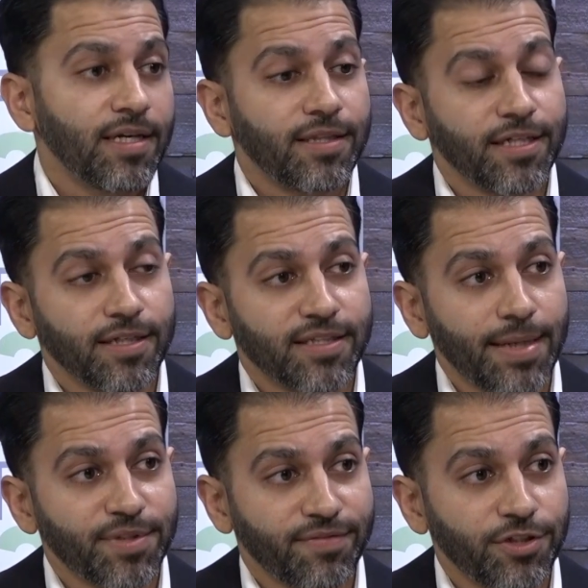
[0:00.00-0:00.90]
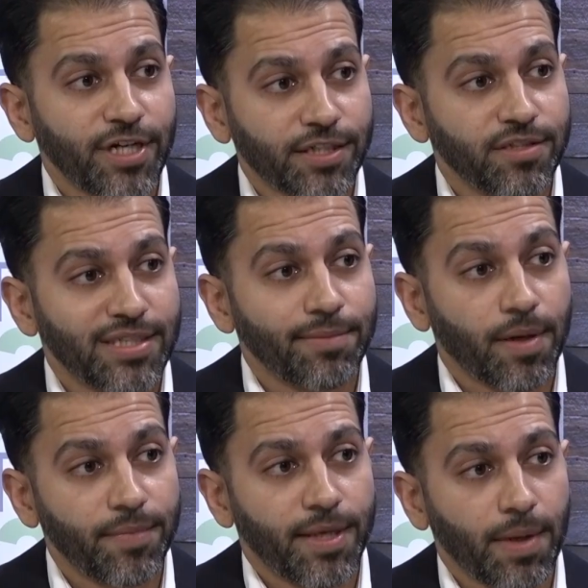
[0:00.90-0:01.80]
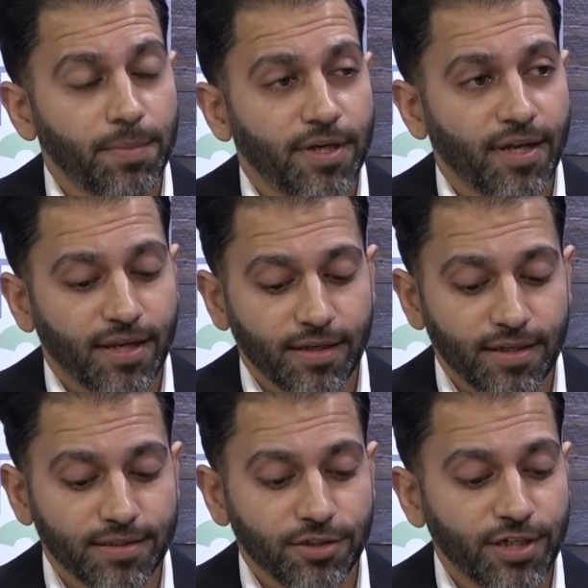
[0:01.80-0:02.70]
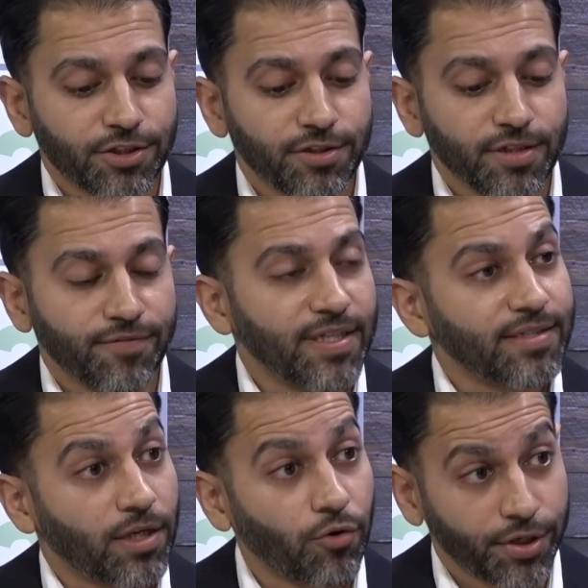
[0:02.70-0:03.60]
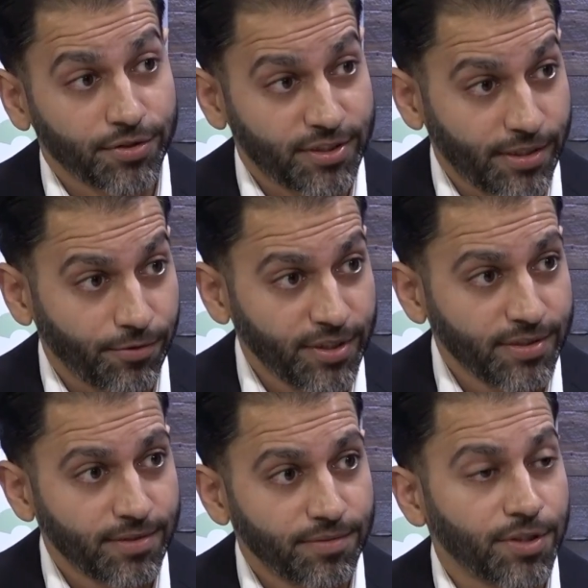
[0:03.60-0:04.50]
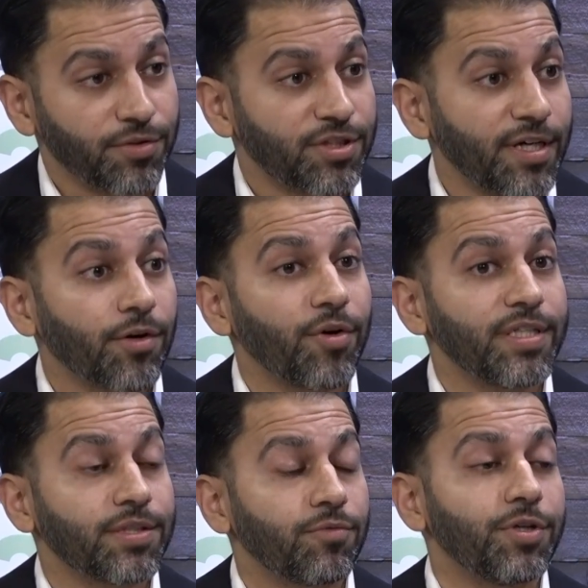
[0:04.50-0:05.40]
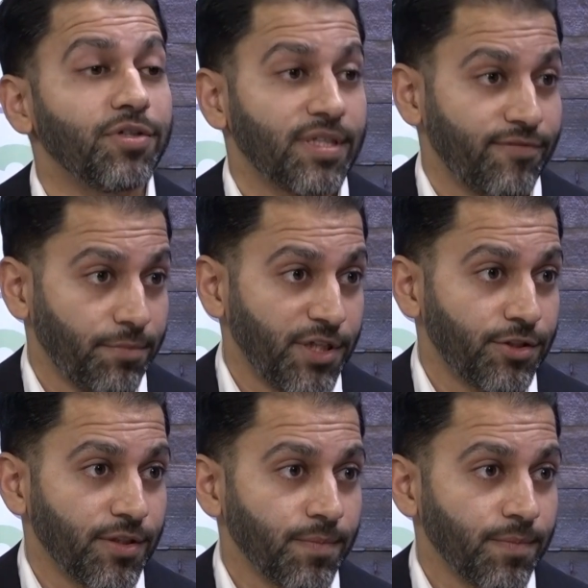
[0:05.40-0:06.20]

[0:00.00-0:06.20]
The types of injections they might be getting is injection of things like corticosteroids. Mm-hmm. So steroids reduce inflammation,